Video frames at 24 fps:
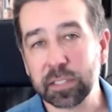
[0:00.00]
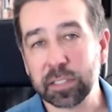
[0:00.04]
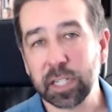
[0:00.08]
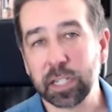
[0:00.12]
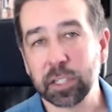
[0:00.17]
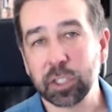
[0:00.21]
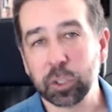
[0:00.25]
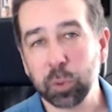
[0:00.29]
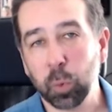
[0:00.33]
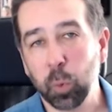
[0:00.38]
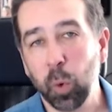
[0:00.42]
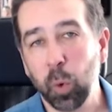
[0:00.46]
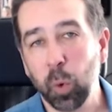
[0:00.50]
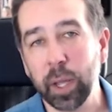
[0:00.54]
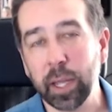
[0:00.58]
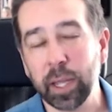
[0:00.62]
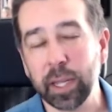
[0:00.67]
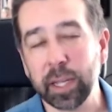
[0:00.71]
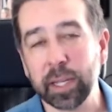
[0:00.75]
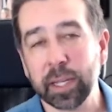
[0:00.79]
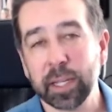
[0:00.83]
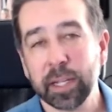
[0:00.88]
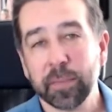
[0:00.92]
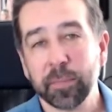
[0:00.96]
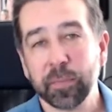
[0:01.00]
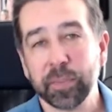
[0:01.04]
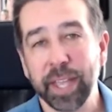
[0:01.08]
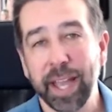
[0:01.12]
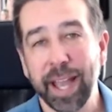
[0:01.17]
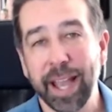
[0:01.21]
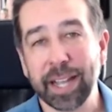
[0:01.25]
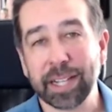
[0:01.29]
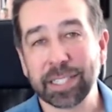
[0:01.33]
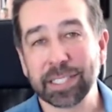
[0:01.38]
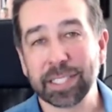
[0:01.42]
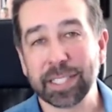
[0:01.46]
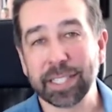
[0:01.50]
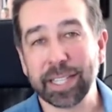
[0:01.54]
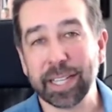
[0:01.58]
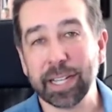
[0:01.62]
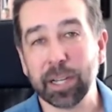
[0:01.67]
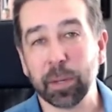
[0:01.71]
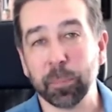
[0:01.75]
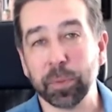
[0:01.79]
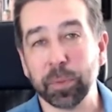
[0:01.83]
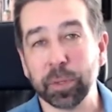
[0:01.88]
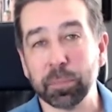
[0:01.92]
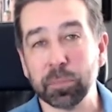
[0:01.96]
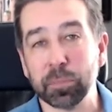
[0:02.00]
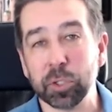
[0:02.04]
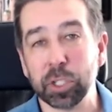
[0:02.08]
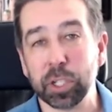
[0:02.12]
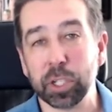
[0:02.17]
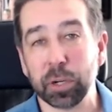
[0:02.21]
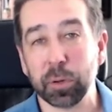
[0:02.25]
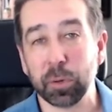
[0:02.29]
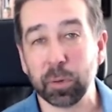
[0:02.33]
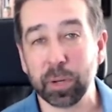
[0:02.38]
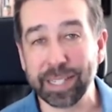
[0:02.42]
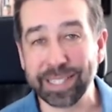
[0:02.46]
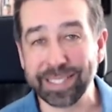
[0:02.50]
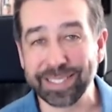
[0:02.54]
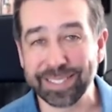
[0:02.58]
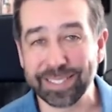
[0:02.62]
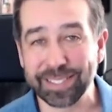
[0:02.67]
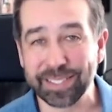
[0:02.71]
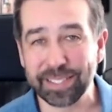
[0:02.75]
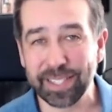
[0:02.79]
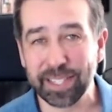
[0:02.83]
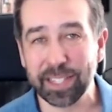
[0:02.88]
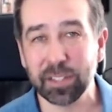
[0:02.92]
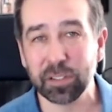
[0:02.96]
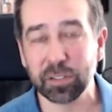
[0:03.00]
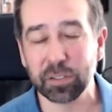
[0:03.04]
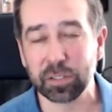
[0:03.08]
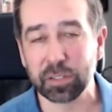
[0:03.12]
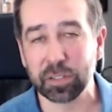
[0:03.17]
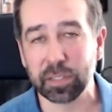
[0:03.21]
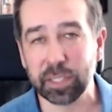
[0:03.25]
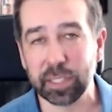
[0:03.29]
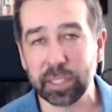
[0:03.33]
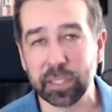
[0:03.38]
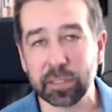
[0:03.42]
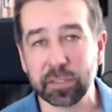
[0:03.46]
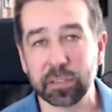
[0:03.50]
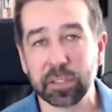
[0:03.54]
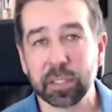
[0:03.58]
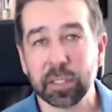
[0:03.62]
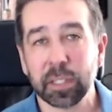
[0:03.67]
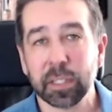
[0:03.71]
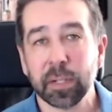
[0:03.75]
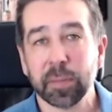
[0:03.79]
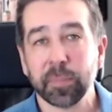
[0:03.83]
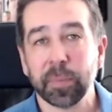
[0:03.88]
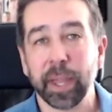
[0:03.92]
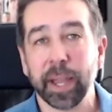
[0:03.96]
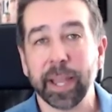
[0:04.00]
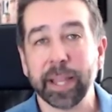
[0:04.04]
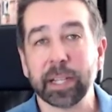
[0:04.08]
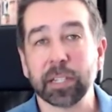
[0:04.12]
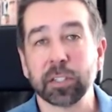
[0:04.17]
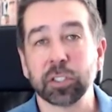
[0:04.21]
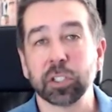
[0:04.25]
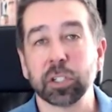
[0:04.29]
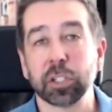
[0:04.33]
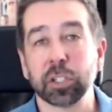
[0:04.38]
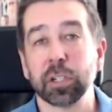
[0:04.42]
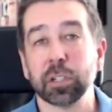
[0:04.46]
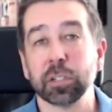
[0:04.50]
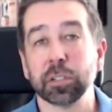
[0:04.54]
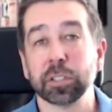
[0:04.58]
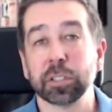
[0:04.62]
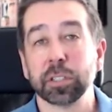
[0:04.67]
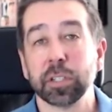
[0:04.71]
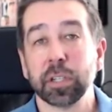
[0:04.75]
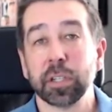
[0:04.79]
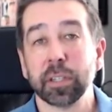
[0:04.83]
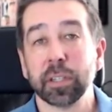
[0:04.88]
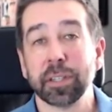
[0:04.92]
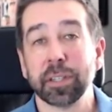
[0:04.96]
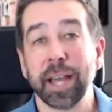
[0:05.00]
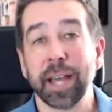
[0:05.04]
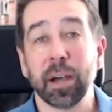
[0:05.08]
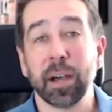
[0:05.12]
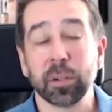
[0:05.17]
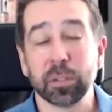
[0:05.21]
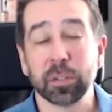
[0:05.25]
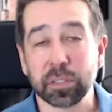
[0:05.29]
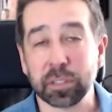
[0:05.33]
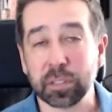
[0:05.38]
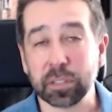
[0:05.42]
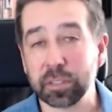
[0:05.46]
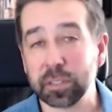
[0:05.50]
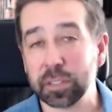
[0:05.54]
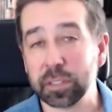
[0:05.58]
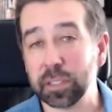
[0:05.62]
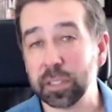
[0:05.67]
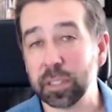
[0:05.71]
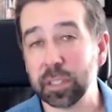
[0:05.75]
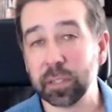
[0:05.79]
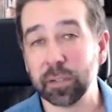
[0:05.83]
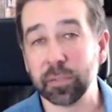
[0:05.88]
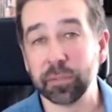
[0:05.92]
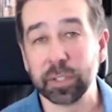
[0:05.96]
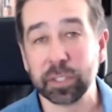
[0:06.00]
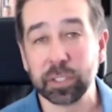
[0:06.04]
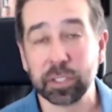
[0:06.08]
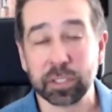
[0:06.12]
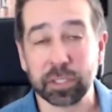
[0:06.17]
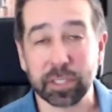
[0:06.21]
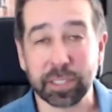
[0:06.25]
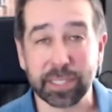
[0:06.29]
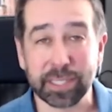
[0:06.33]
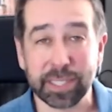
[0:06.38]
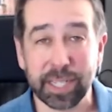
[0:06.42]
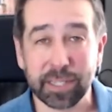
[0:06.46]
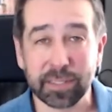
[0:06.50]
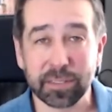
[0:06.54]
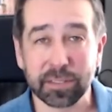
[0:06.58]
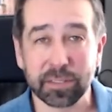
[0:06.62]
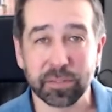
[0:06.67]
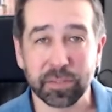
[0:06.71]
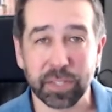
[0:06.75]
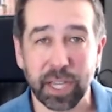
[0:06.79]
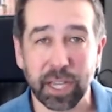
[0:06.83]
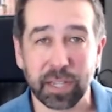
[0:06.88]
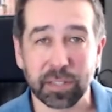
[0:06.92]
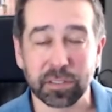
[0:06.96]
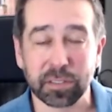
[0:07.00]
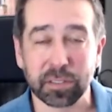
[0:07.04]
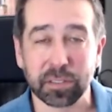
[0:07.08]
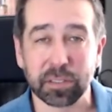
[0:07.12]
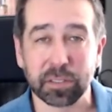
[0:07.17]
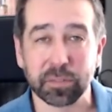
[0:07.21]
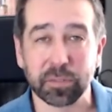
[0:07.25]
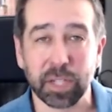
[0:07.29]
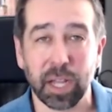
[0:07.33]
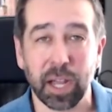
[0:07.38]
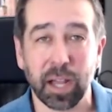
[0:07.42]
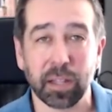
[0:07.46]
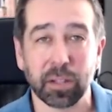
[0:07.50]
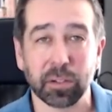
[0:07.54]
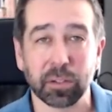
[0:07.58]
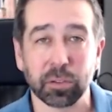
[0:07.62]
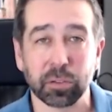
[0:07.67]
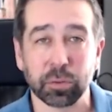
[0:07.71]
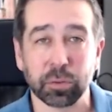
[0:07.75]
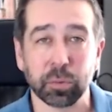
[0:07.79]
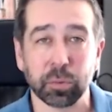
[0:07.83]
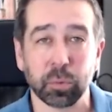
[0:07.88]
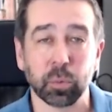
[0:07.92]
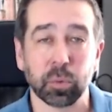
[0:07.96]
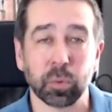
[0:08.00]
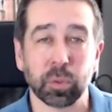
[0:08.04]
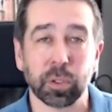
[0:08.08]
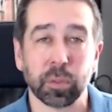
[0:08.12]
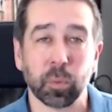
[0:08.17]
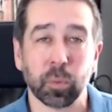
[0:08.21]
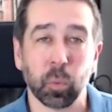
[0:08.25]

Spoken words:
such a way to actually help them generate sales leads, I could charge thousands and then eventually tens of thousands of dollars through